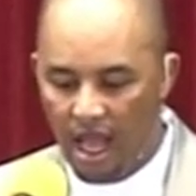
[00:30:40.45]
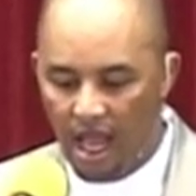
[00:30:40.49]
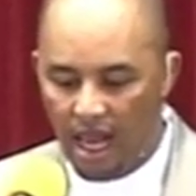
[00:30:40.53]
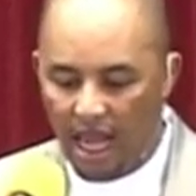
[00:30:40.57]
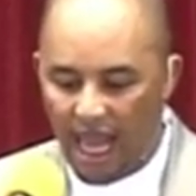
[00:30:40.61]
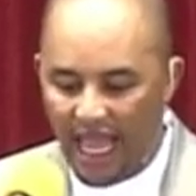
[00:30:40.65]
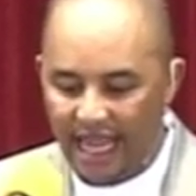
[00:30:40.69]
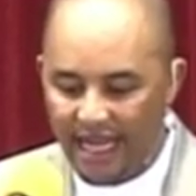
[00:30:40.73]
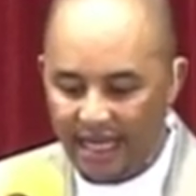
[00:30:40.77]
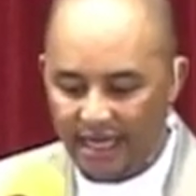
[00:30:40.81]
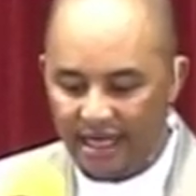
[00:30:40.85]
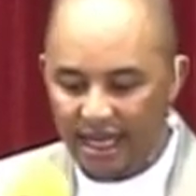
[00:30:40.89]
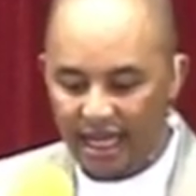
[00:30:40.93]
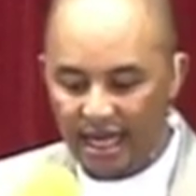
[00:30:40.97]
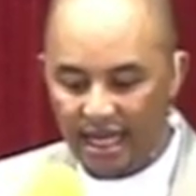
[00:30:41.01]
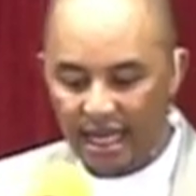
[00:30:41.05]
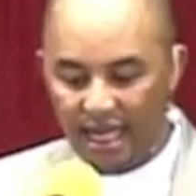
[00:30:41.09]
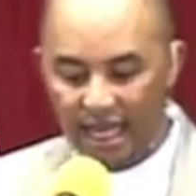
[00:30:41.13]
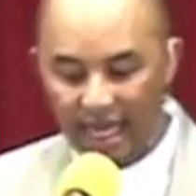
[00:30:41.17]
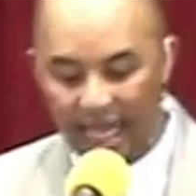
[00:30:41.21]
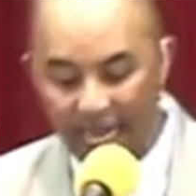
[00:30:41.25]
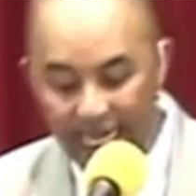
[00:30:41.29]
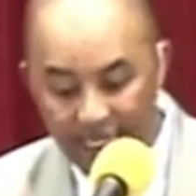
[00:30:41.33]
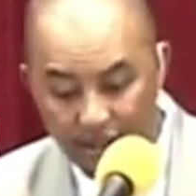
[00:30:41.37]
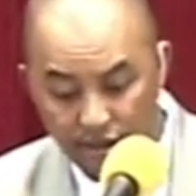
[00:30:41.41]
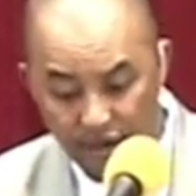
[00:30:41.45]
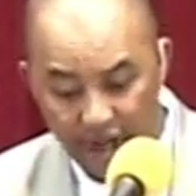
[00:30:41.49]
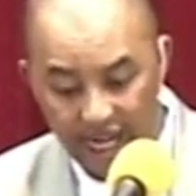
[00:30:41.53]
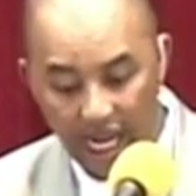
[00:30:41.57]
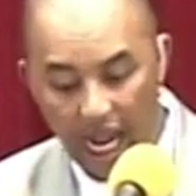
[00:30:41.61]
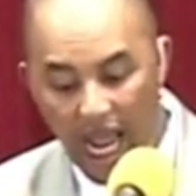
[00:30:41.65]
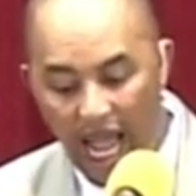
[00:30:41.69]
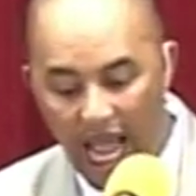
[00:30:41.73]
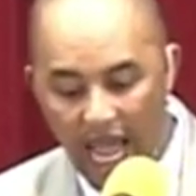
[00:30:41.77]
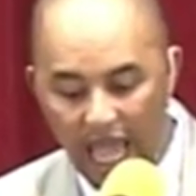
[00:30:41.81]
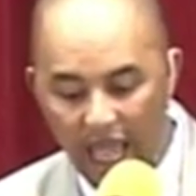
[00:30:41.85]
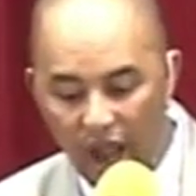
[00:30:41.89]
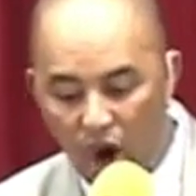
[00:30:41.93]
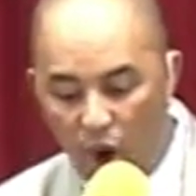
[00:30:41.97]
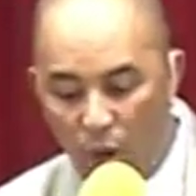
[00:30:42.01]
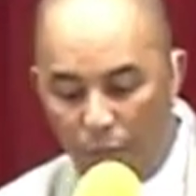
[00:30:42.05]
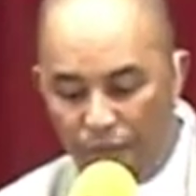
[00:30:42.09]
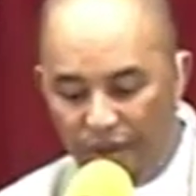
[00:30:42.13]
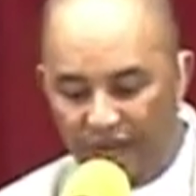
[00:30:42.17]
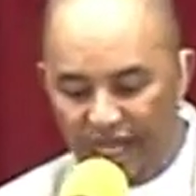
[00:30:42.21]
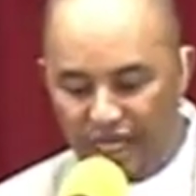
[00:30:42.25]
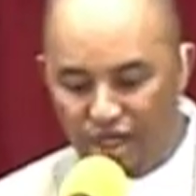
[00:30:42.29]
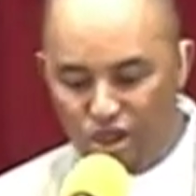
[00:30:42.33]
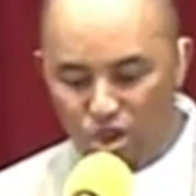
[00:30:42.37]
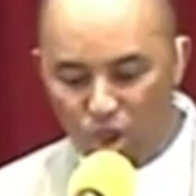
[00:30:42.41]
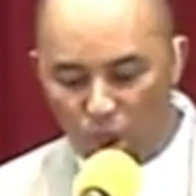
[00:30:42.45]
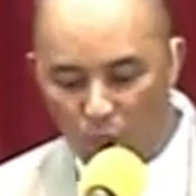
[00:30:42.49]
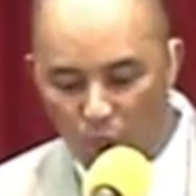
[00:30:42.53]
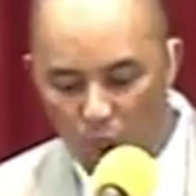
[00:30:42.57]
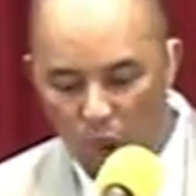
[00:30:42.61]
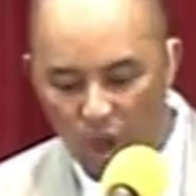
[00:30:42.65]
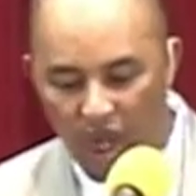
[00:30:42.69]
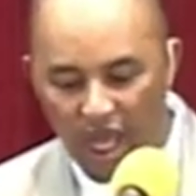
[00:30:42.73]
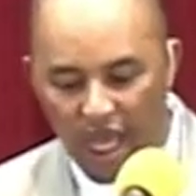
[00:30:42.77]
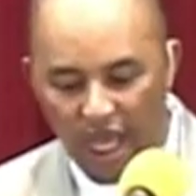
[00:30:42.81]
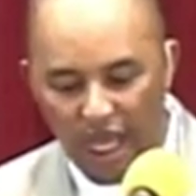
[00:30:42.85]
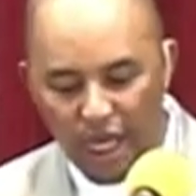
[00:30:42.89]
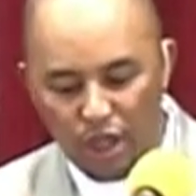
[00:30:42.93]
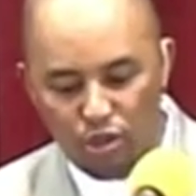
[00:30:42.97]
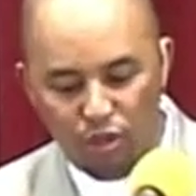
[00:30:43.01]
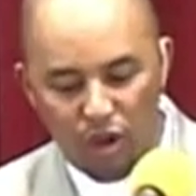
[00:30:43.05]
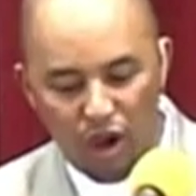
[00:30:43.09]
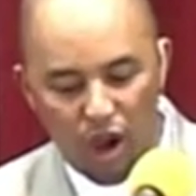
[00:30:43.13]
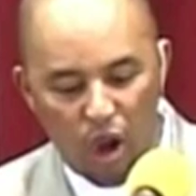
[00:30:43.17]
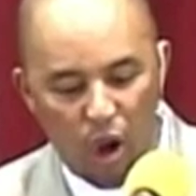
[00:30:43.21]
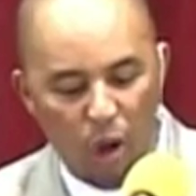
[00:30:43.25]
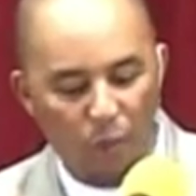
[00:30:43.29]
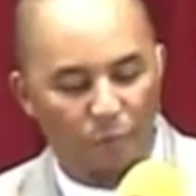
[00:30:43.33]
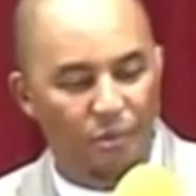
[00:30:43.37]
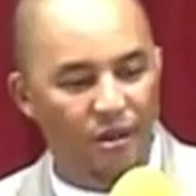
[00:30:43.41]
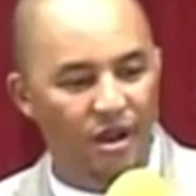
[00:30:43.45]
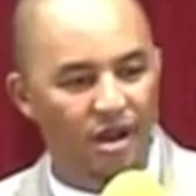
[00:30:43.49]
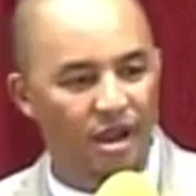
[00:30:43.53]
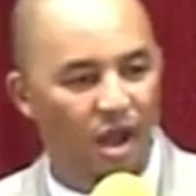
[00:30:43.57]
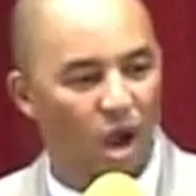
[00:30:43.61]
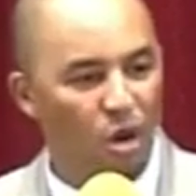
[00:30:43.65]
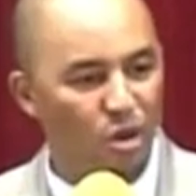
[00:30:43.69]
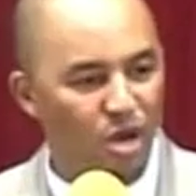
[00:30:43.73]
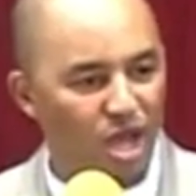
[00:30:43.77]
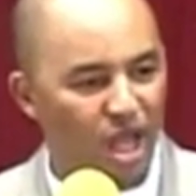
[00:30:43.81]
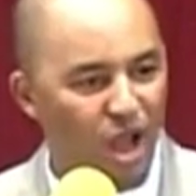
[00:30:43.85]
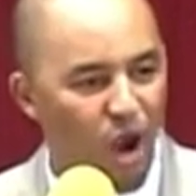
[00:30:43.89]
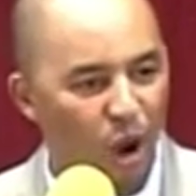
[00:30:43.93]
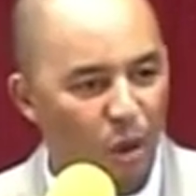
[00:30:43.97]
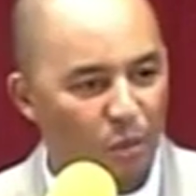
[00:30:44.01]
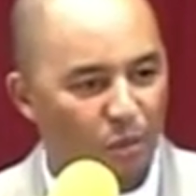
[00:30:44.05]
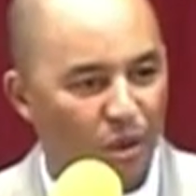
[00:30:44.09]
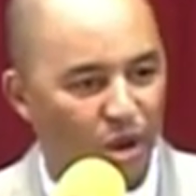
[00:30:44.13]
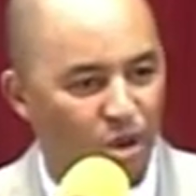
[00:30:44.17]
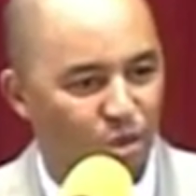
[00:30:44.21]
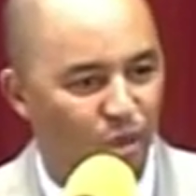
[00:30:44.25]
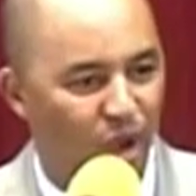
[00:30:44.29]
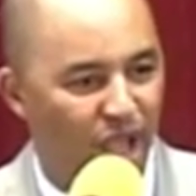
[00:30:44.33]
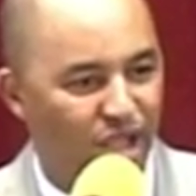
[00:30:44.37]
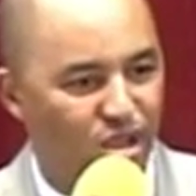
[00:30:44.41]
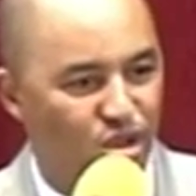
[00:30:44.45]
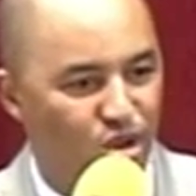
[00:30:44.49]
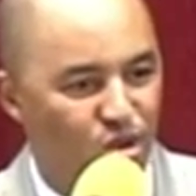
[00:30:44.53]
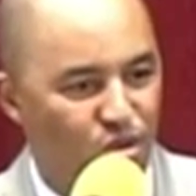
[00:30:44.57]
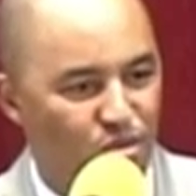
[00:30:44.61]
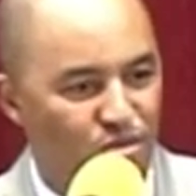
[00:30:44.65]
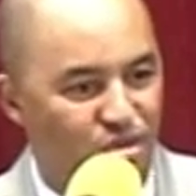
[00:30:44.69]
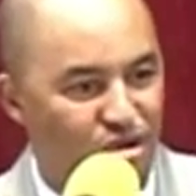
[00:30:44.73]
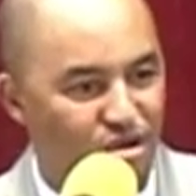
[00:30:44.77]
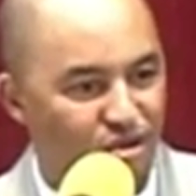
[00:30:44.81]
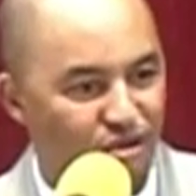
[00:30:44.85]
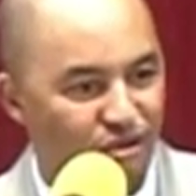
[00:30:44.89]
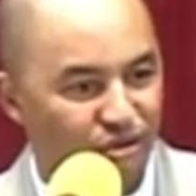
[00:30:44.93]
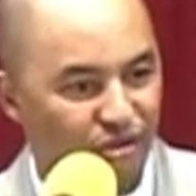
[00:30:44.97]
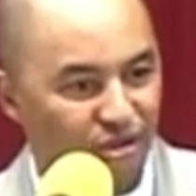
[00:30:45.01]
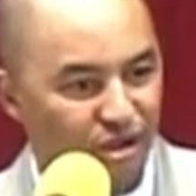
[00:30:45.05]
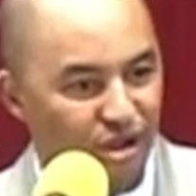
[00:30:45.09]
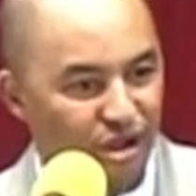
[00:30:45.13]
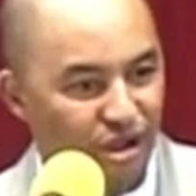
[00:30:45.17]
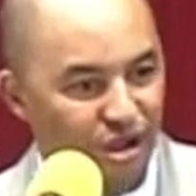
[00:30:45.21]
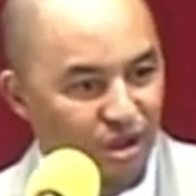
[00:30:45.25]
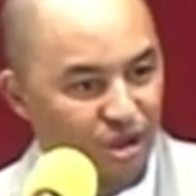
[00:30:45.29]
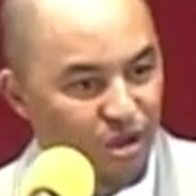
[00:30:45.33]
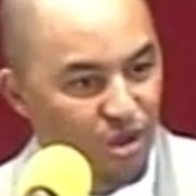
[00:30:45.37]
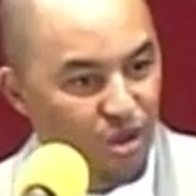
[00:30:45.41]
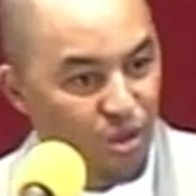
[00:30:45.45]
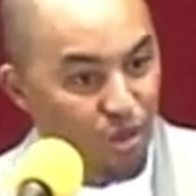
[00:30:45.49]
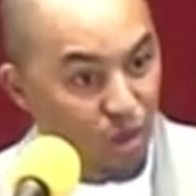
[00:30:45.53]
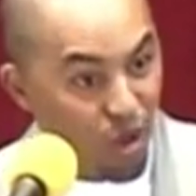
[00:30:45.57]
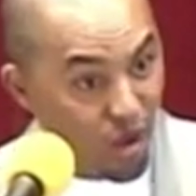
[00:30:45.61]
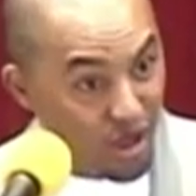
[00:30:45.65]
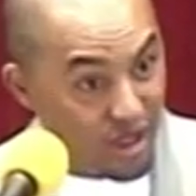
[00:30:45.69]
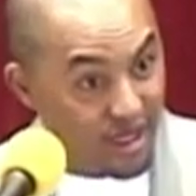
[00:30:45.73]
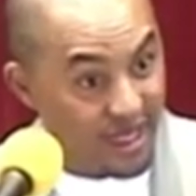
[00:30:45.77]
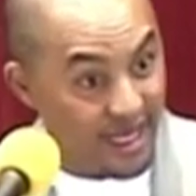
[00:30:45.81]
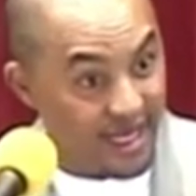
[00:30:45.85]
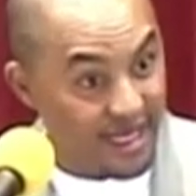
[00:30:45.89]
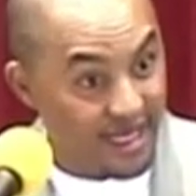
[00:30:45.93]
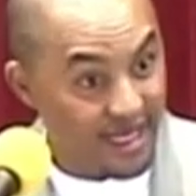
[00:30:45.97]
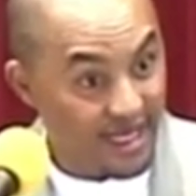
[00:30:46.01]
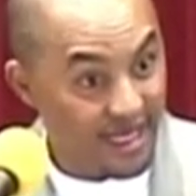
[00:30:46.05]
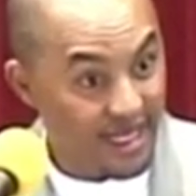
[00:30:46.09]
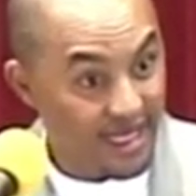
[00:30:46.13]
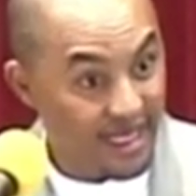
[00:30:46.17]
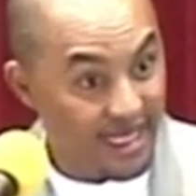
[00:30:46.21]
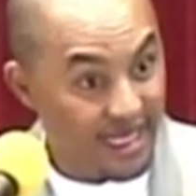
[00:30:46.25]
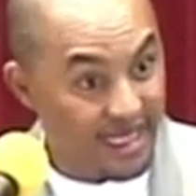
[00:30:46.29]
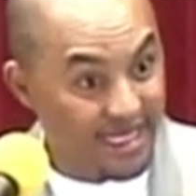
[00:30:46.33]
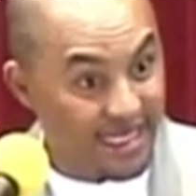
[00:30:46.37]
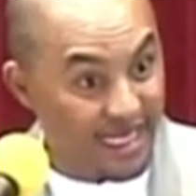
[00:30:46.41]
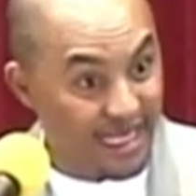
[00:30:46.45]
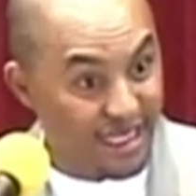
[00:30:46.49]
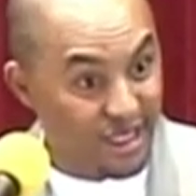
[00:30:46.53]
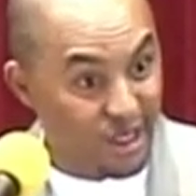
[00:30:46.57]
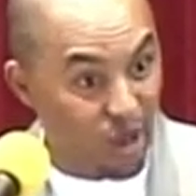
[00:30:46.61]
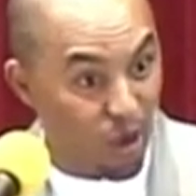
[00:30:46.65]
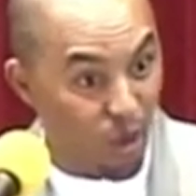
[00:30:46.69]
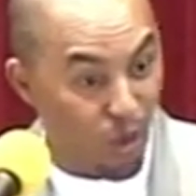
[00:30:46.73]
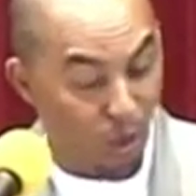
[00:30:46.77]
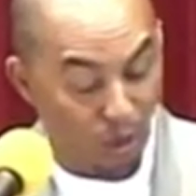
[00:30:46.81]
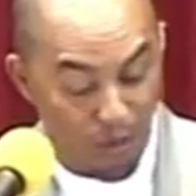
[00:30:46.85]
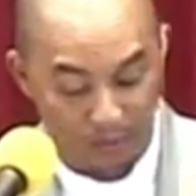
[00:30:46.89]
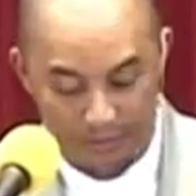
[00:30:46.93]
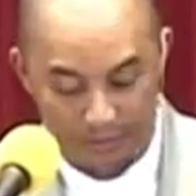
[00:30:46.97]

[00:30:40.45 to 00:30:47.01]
Like an electric eye opening door, it will open only open when you move towards it. Isn't it so?